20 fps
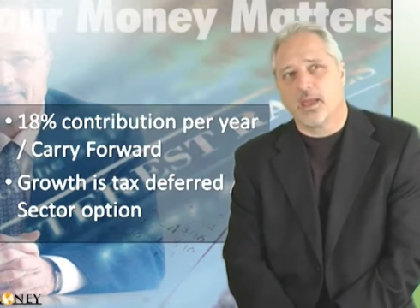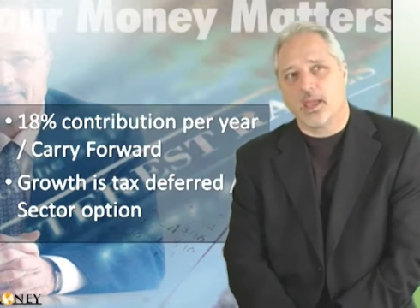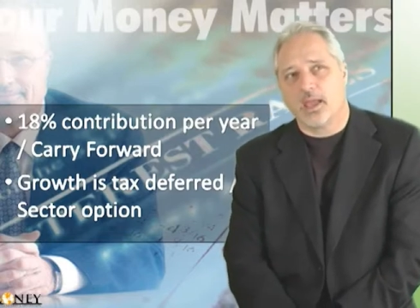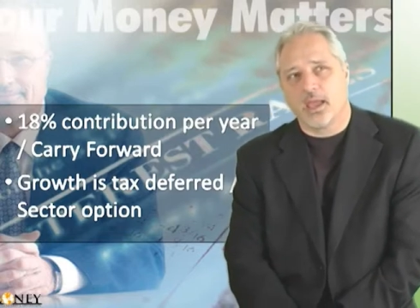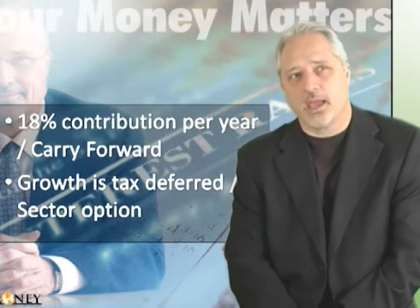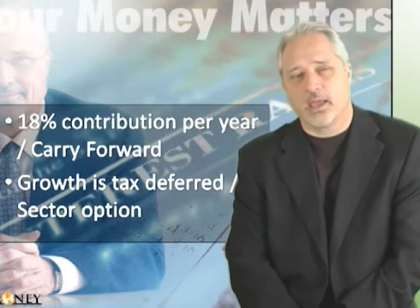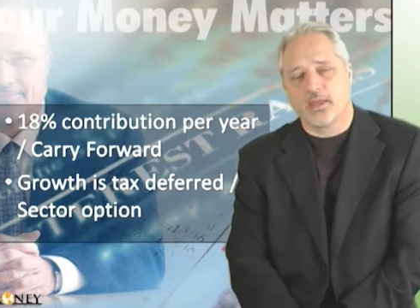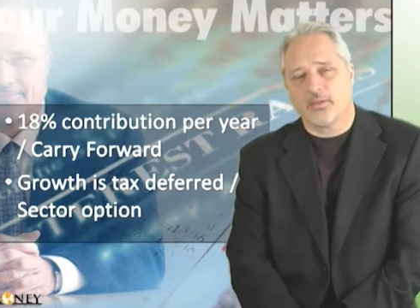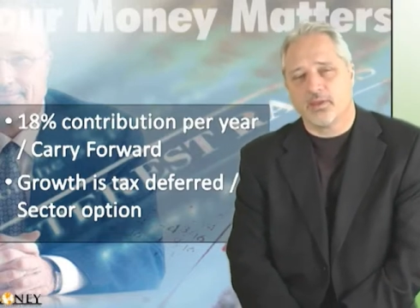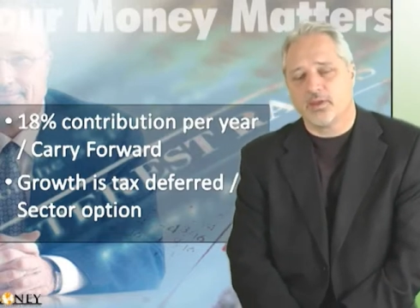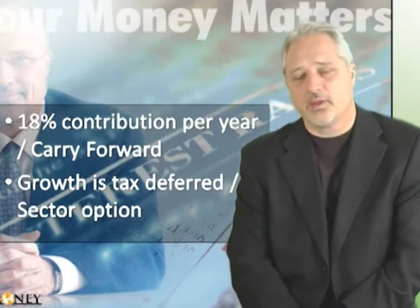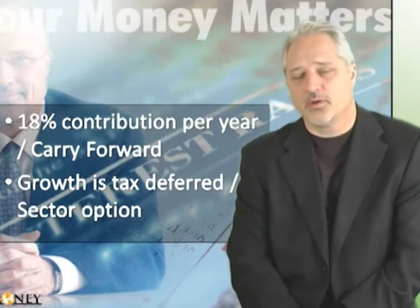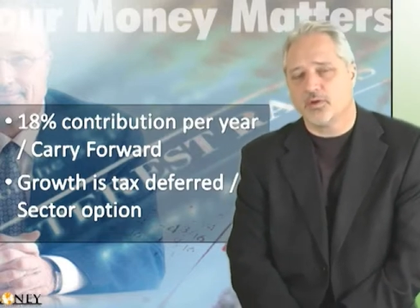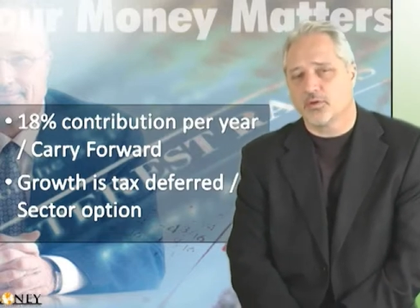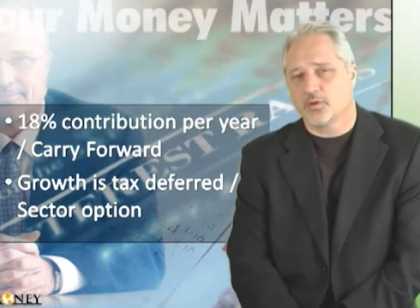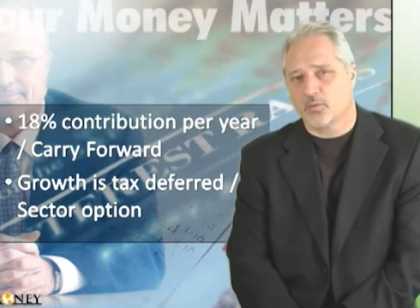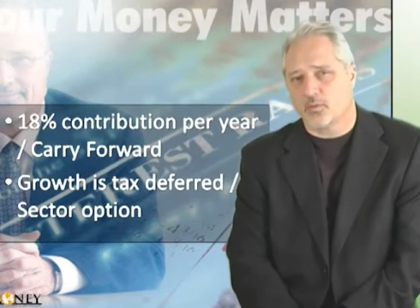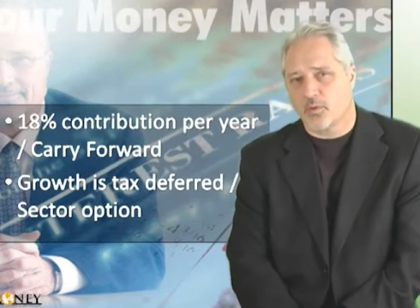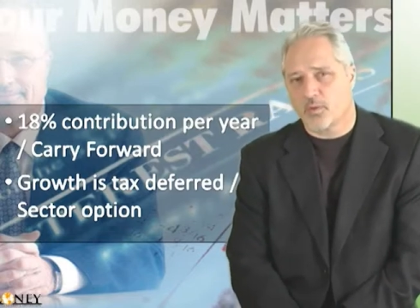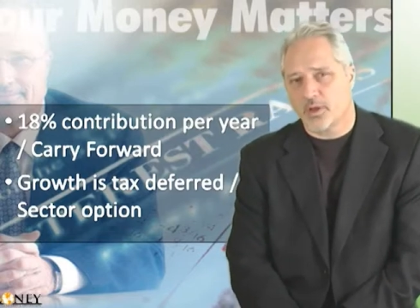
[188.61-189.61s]
and then
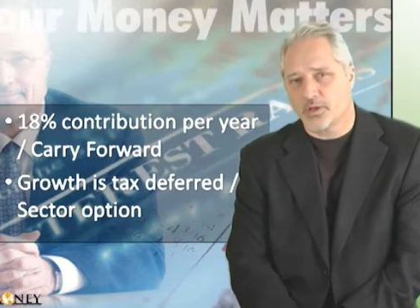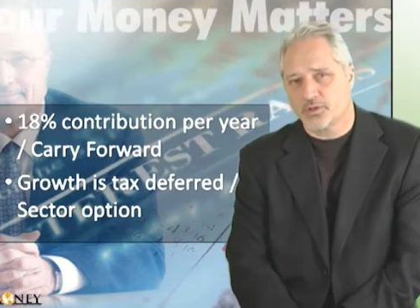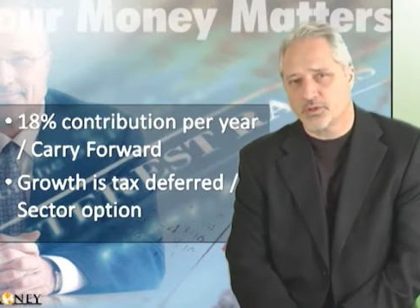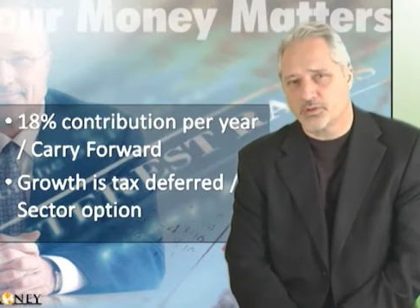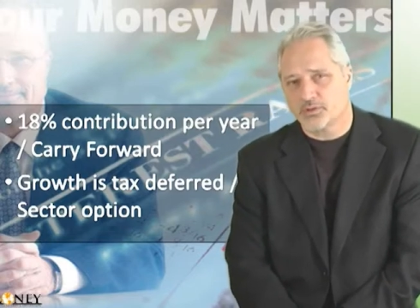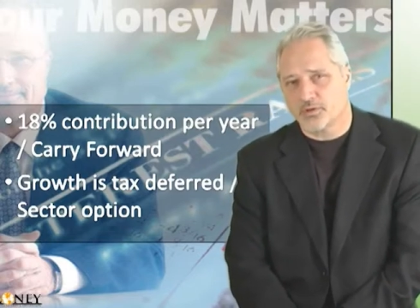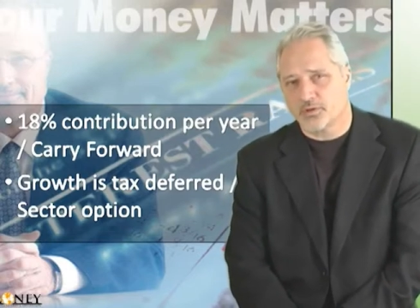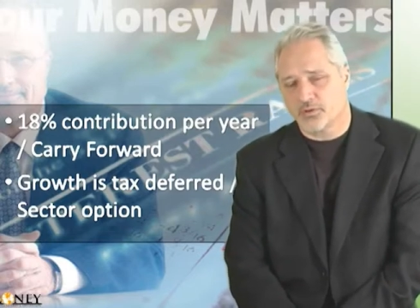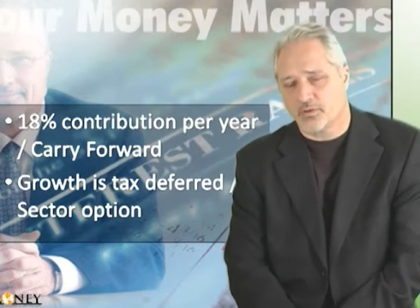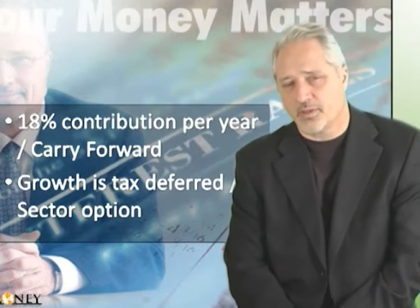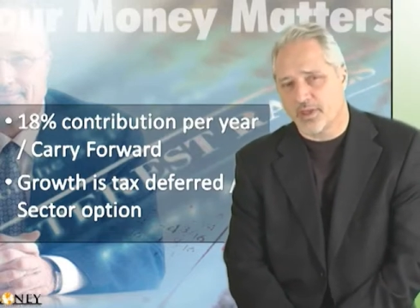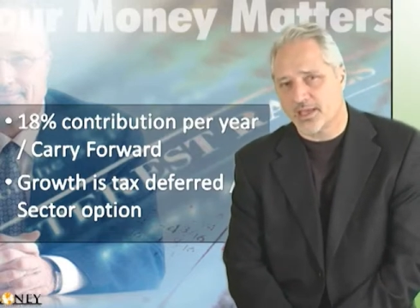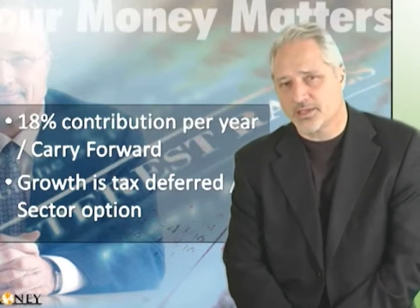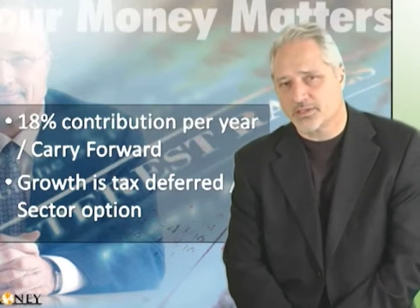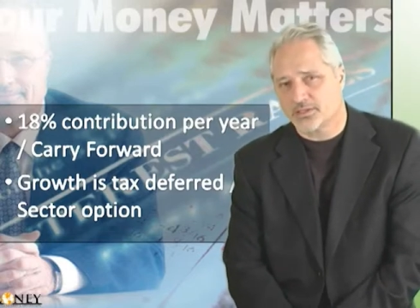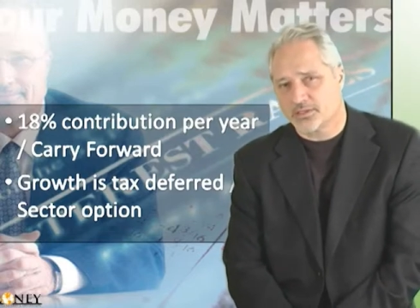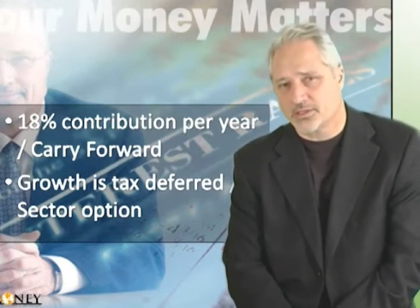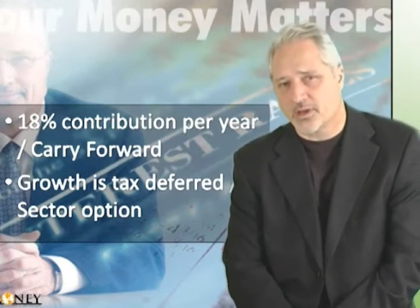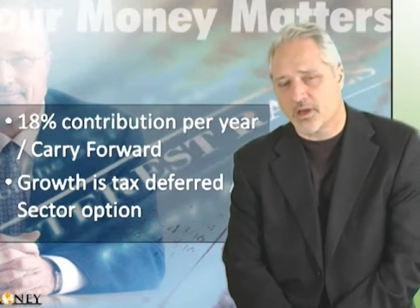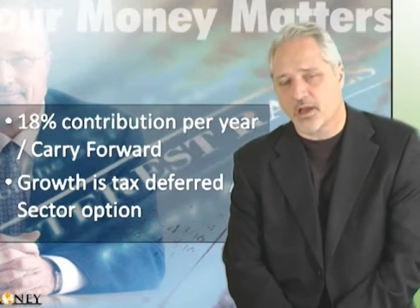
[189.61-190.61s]
you could register
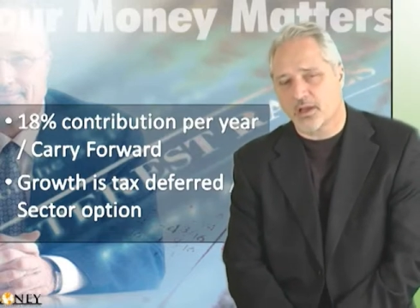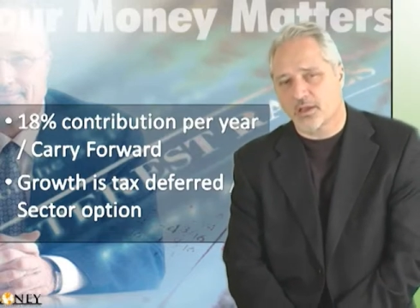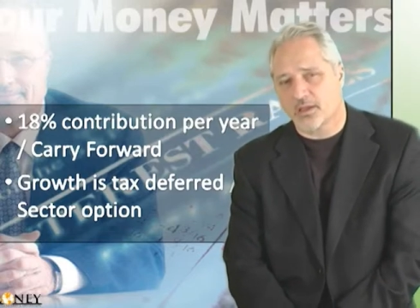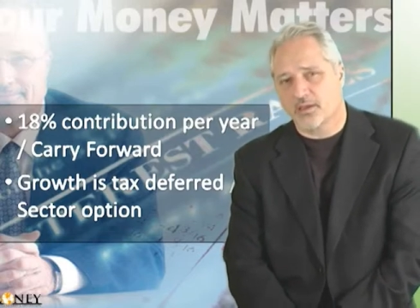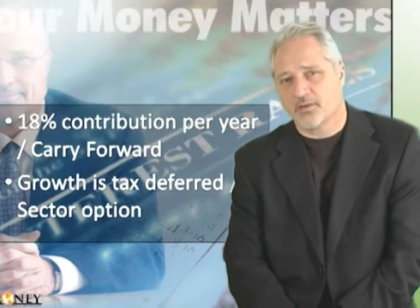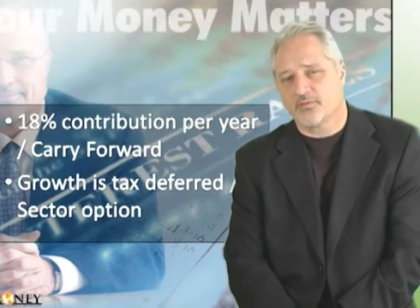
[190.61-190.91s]
that stock